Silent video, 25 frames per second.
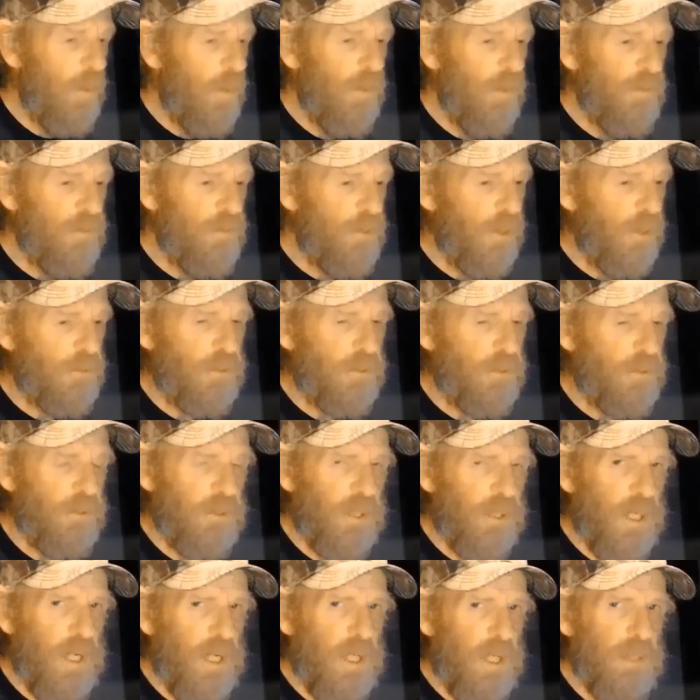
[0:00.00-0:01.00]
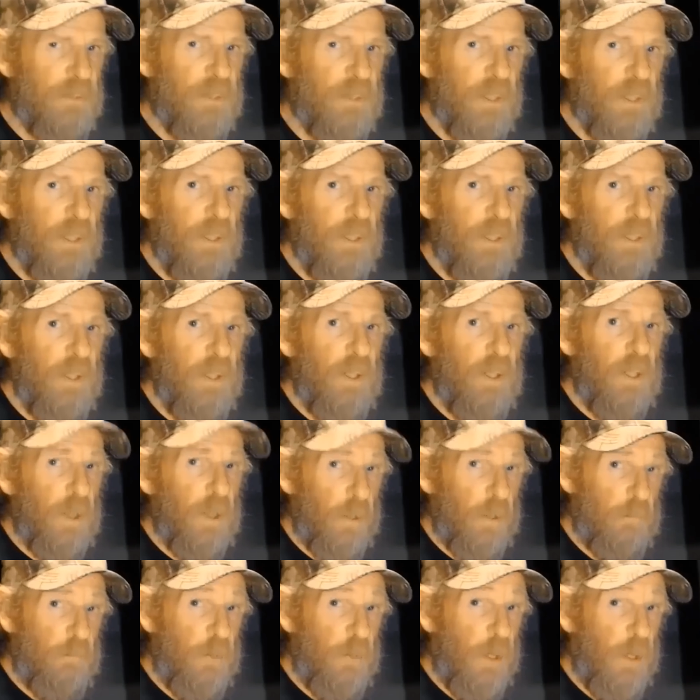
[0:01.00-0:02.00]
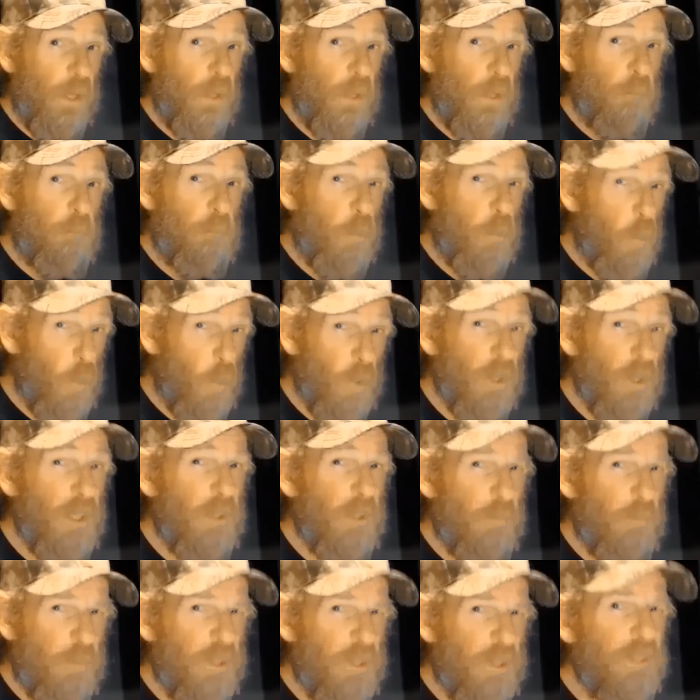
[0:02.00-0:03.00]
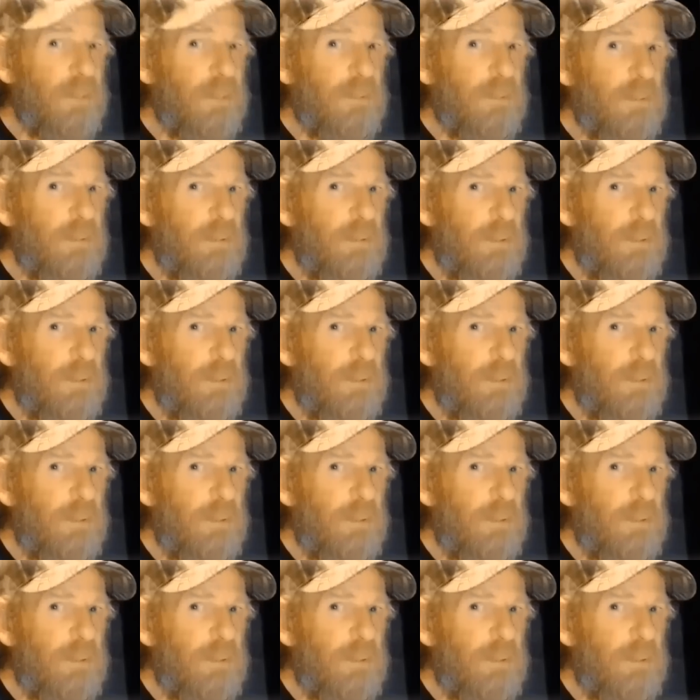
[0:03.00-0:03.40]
instruction guides are very poorly written,